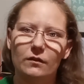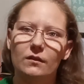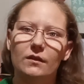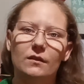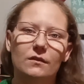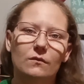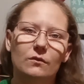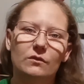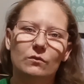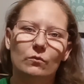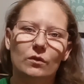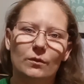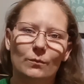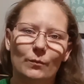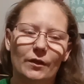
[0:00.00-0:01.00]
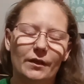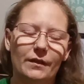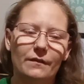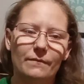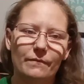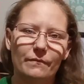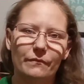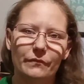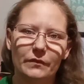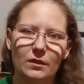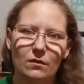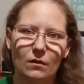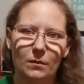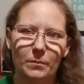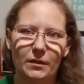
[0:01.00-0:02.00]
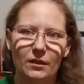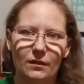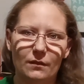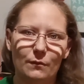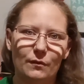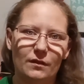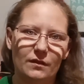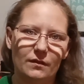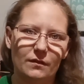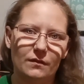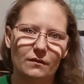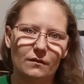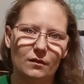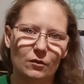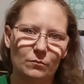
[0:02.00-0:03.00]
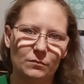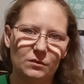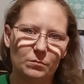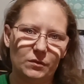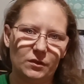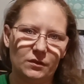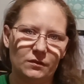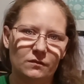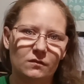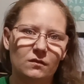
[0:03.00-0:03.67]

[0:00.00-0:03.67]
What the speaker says: It was a one weight, so I paired it with the homespun